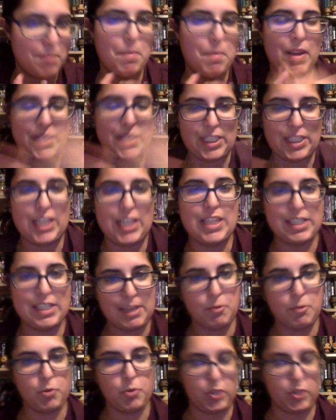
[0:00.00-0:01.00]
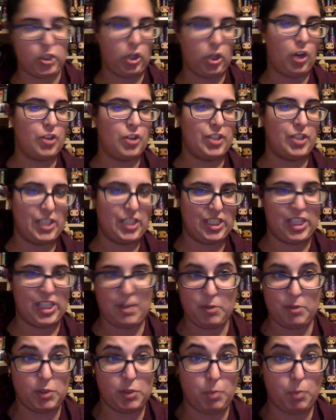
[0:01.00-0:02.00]
basically the same twist occurs because it's
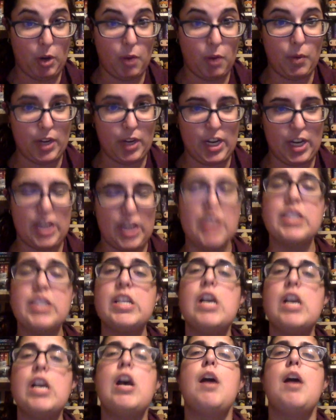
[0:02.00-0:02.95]
going to spoil what it is.